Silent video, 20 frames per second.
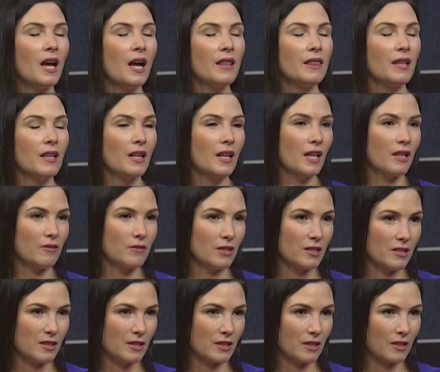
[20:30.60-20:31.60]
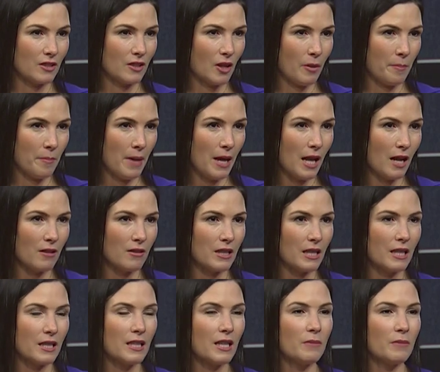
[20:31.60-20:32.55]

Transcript: and then I recently got married,